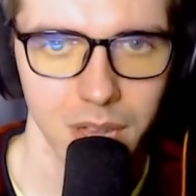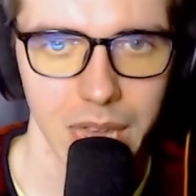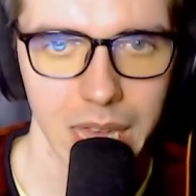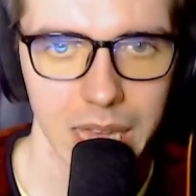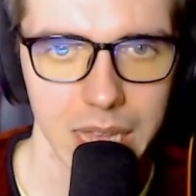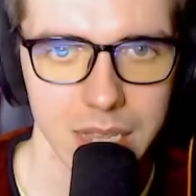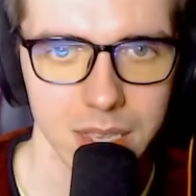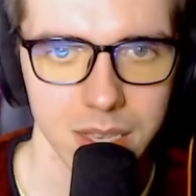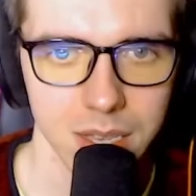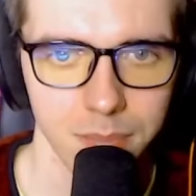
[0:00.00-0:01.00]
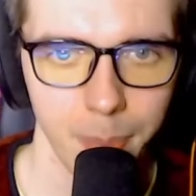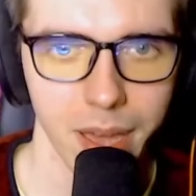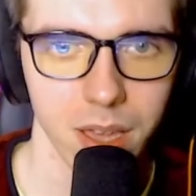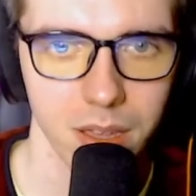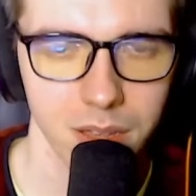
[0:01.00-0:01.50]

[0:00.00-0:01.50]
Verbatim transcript: And uh, bye bye.